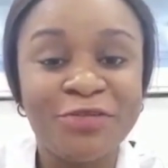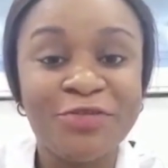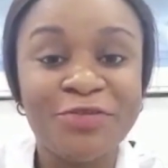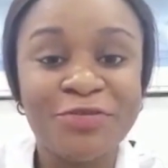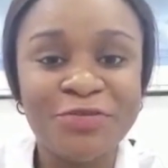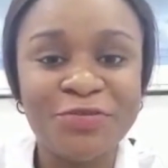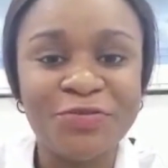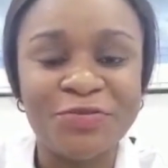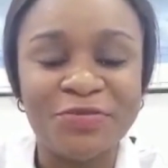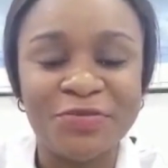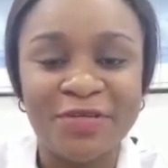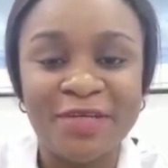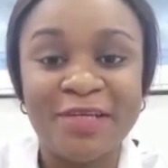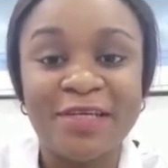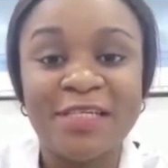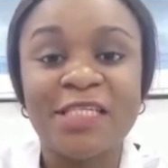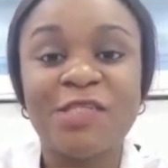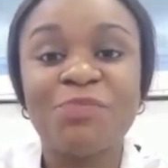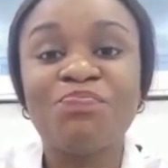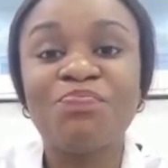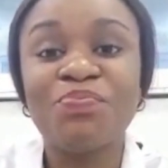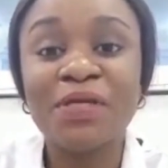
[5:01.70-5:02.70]
2,
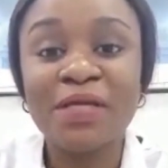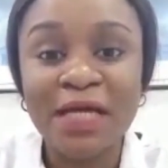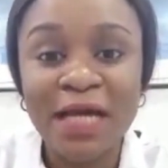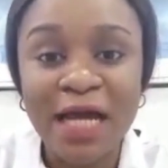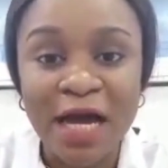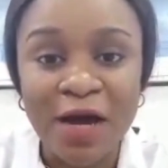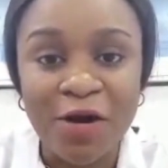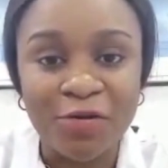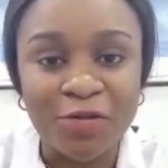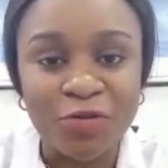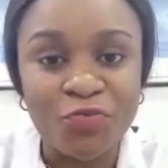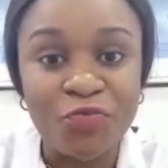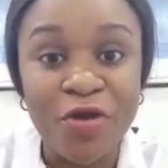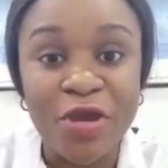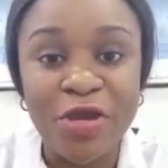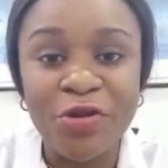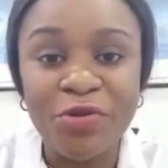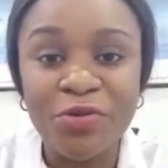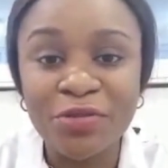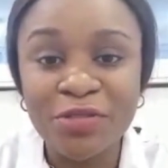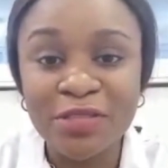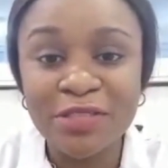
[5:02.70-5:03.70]
speak out when
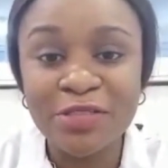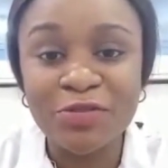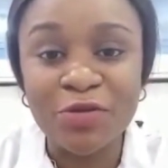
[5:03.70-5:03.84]
you notice